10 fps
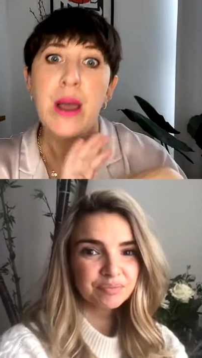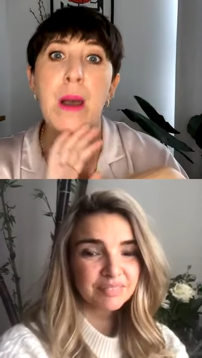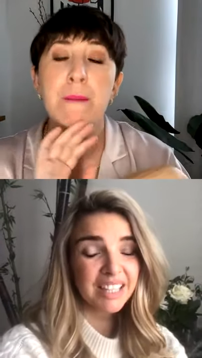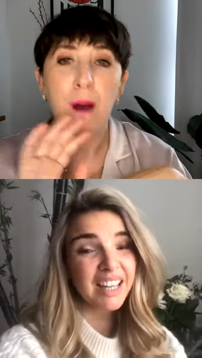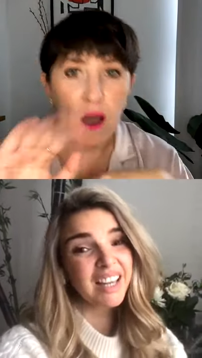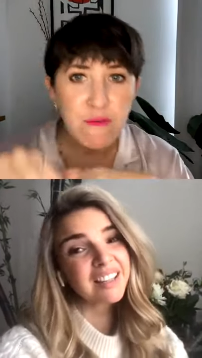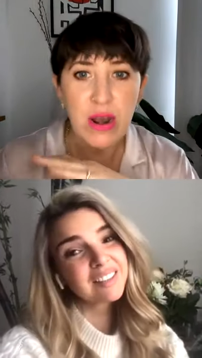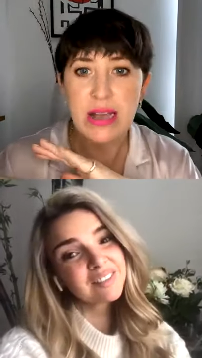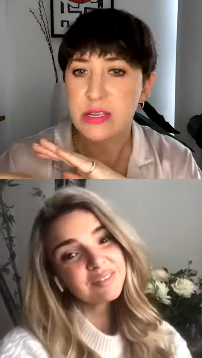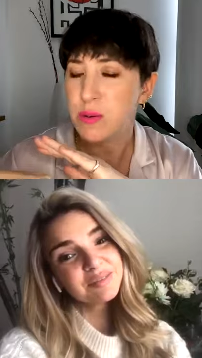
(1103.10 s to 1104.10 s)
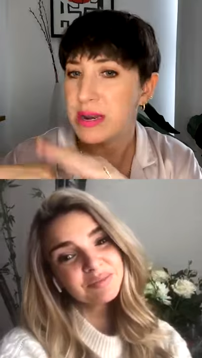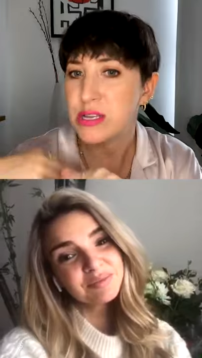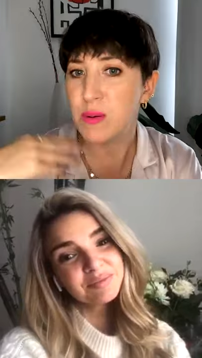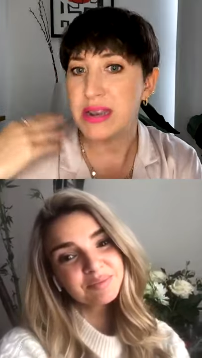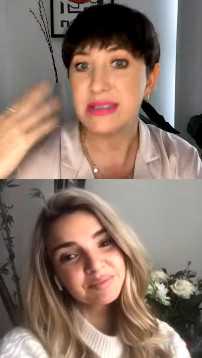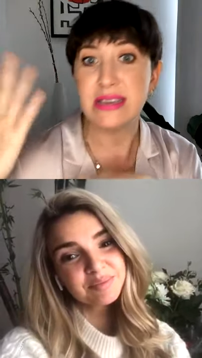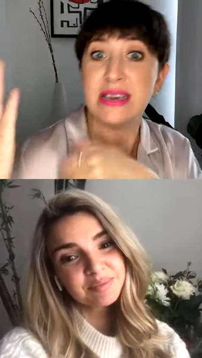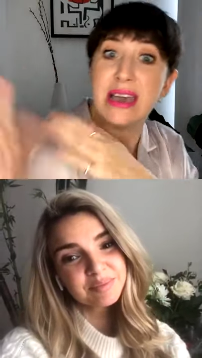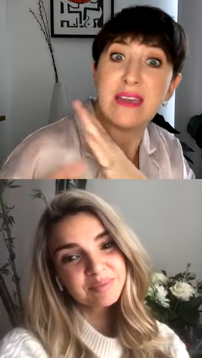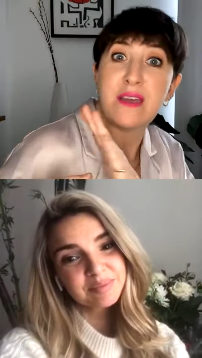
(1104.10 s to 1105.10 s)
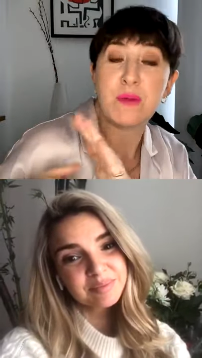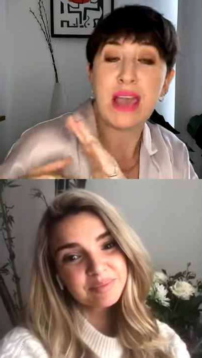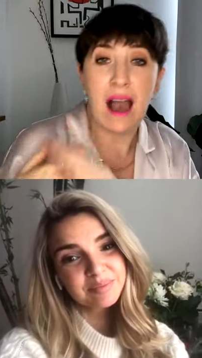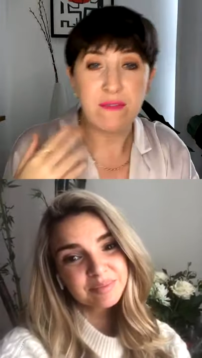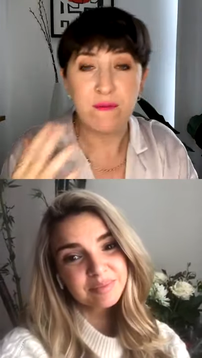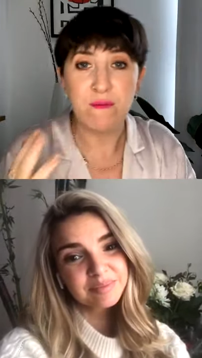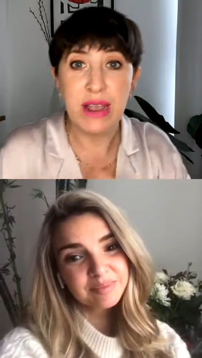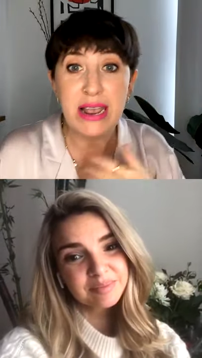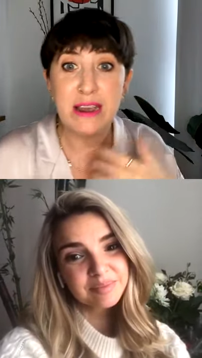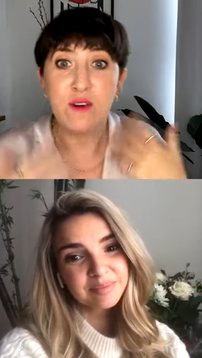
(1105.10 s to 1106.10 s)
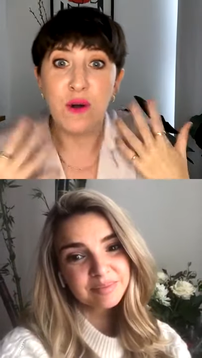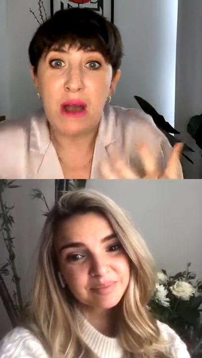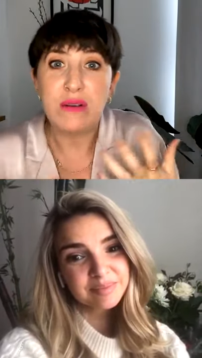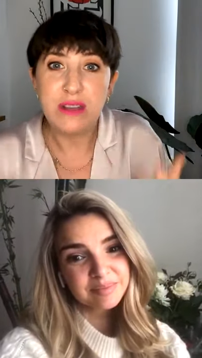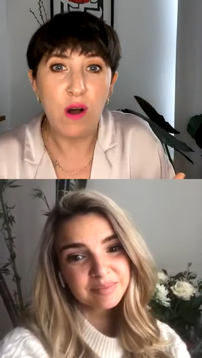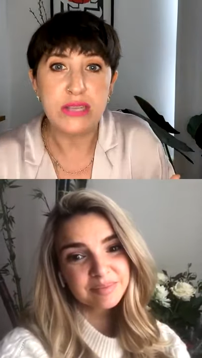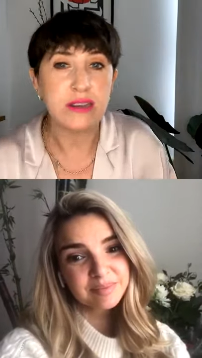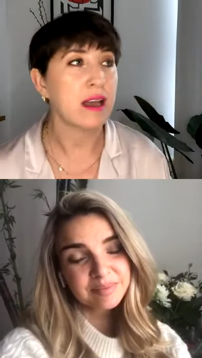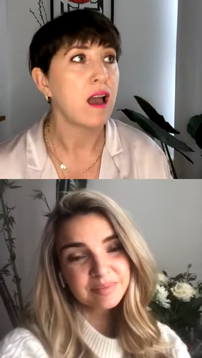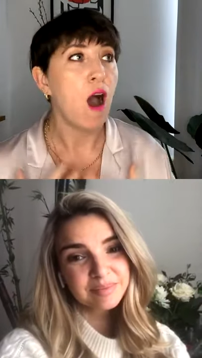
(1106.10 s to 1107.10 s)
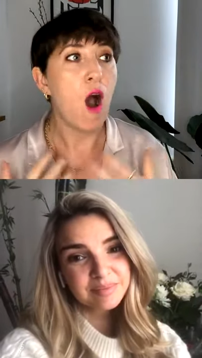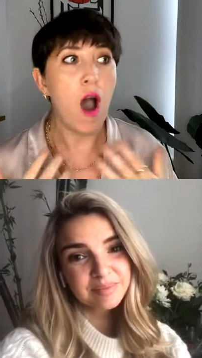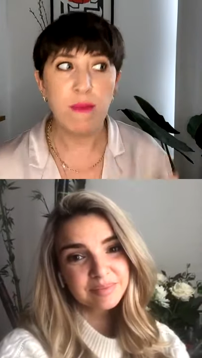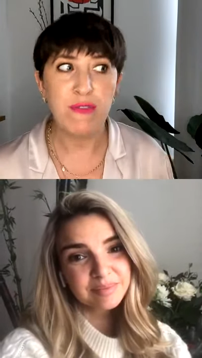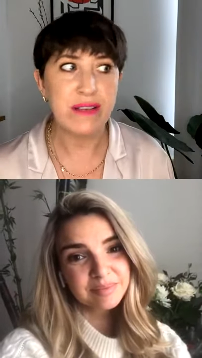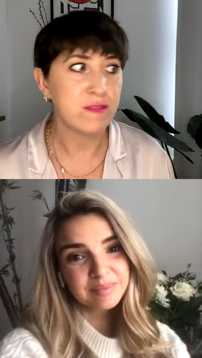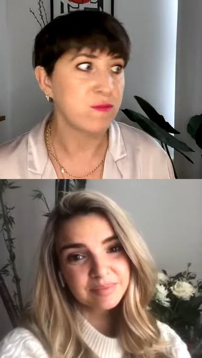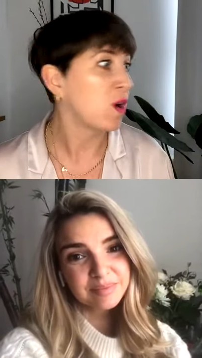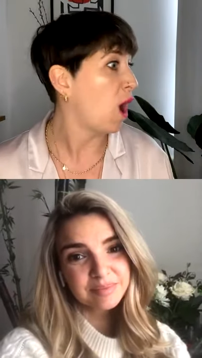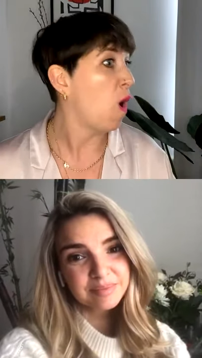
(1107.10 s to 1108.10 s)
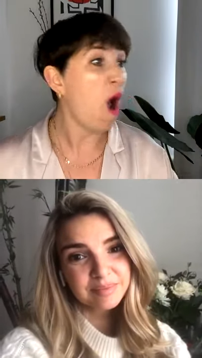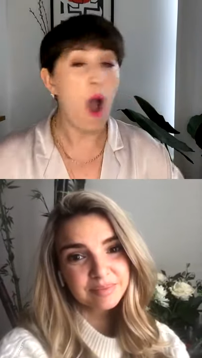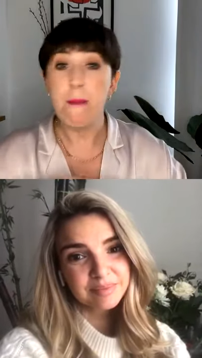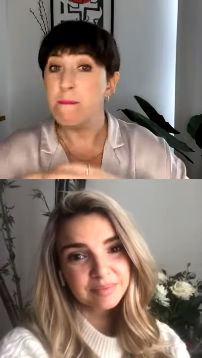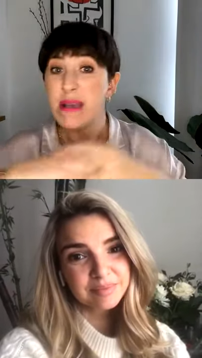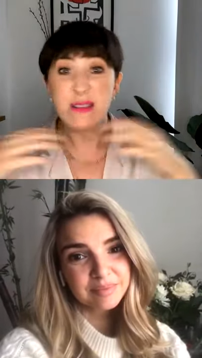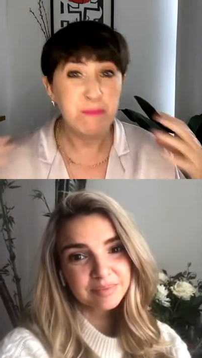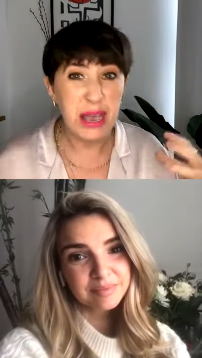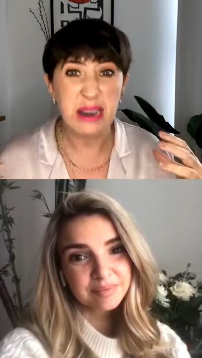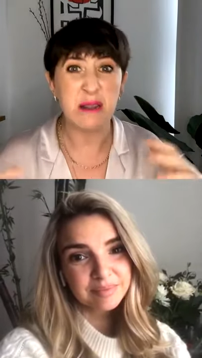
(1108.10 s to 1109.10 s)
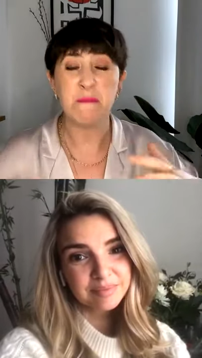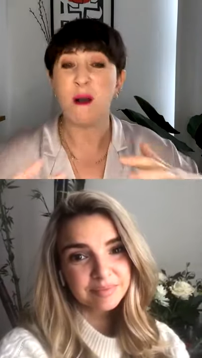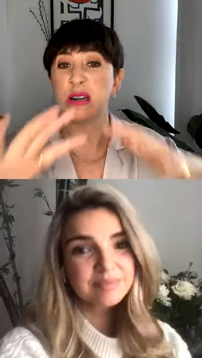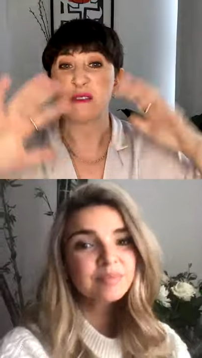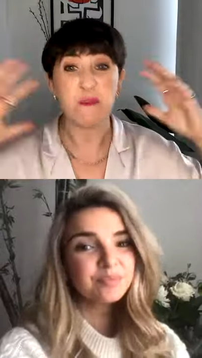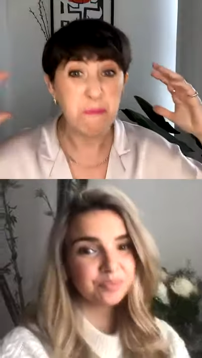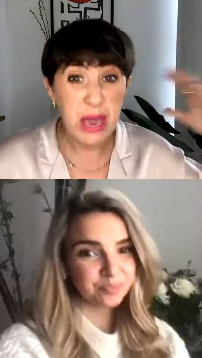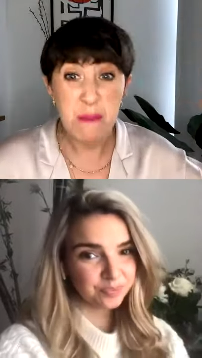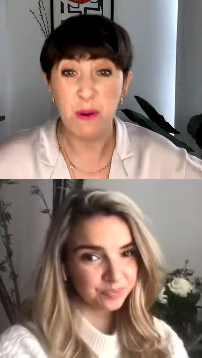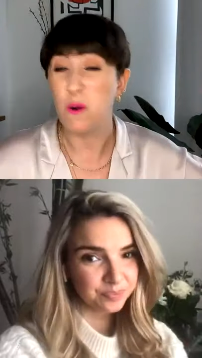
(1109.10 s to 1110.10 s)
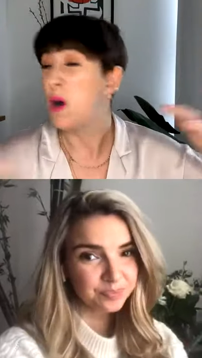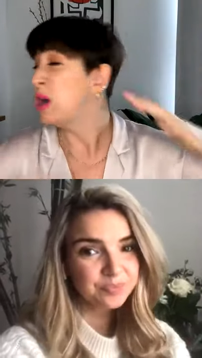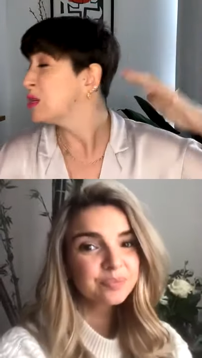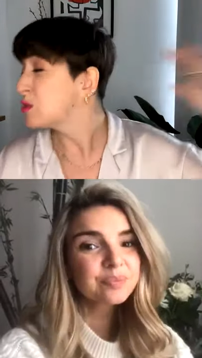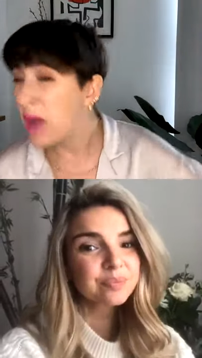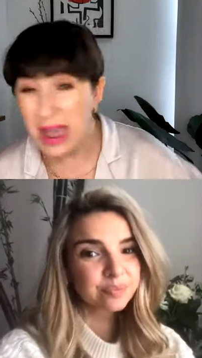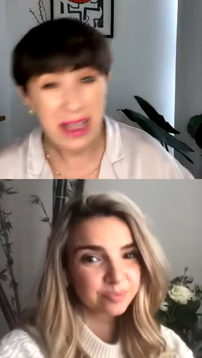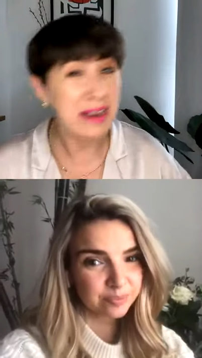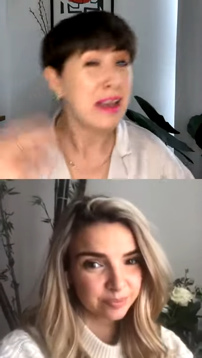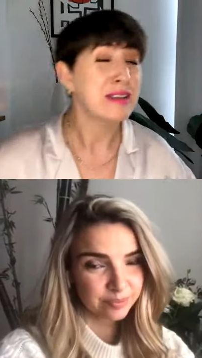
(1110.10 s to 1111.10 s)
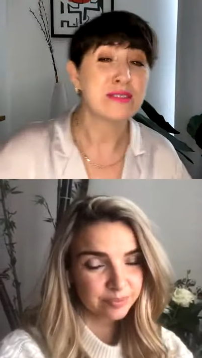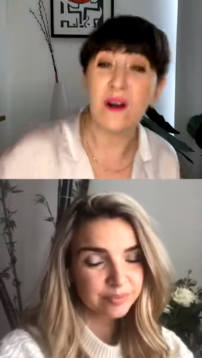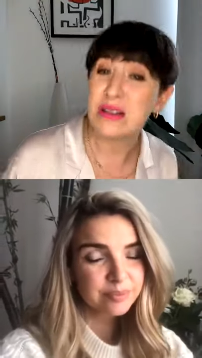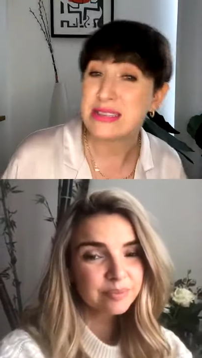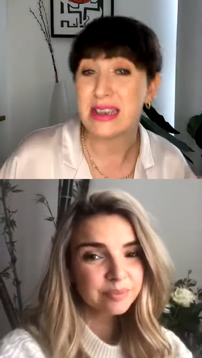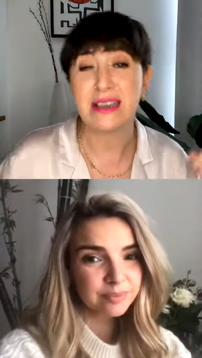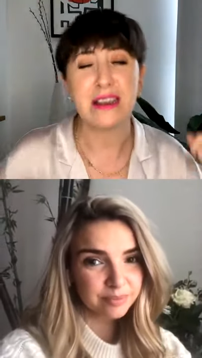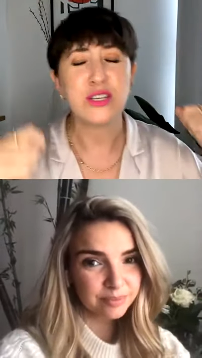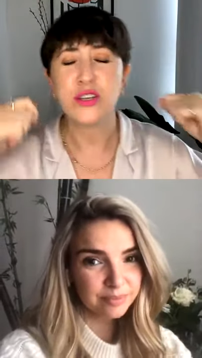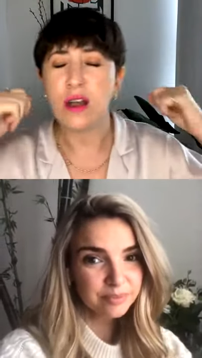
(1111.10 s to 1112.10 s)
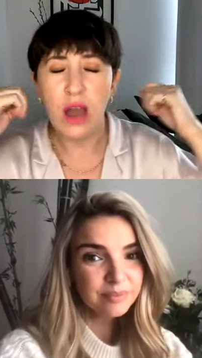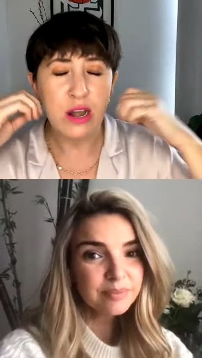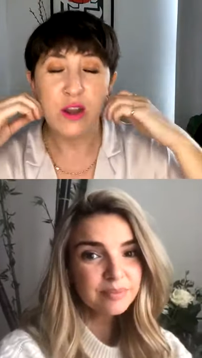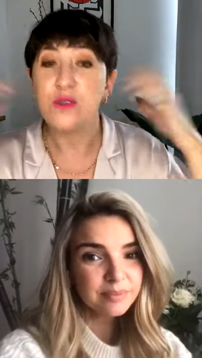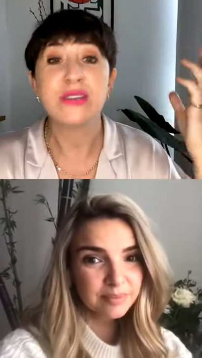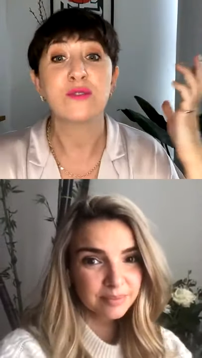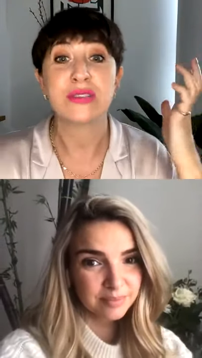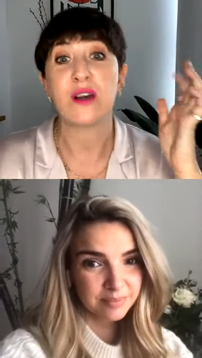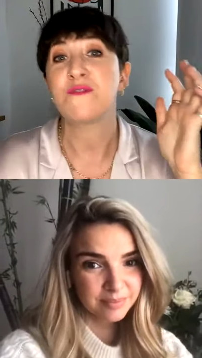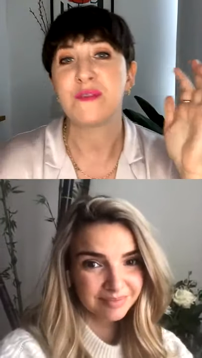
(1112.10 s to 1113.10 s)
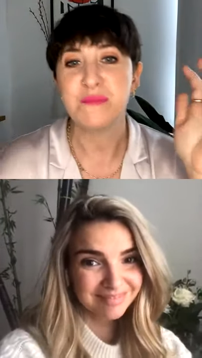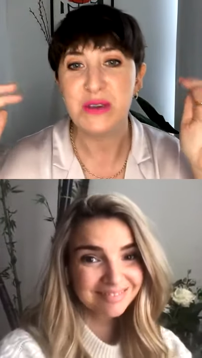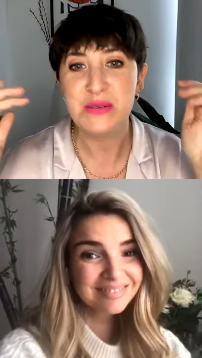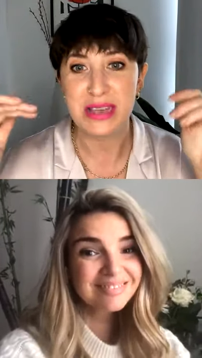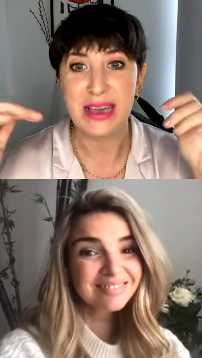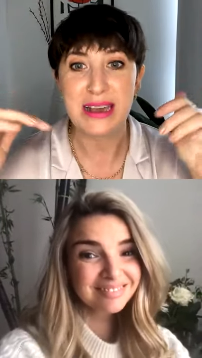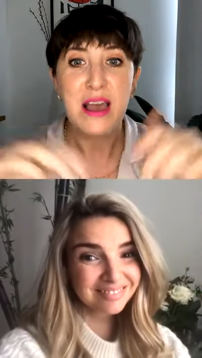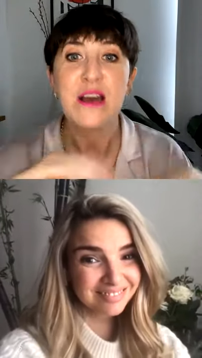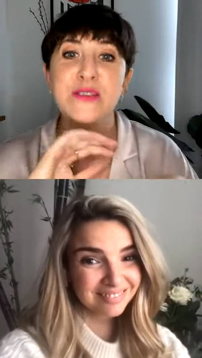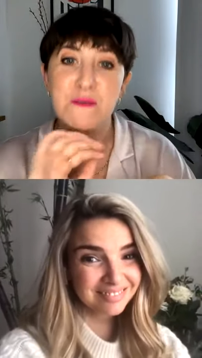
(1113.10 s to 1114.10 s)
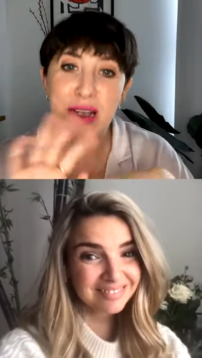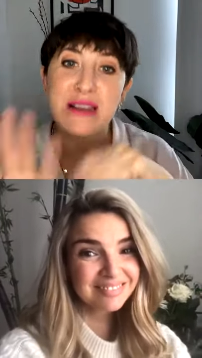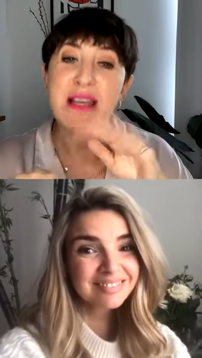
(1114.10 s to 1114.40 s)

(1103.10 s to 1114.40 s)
Speaker 1: but yeah. I feel like 2020 is the year that we haven't really gone out and danced. Like I'm a festival girl. I miss being in amongst people, mm. sweating, dancing, like losing yourself in music. So I reckon mm. that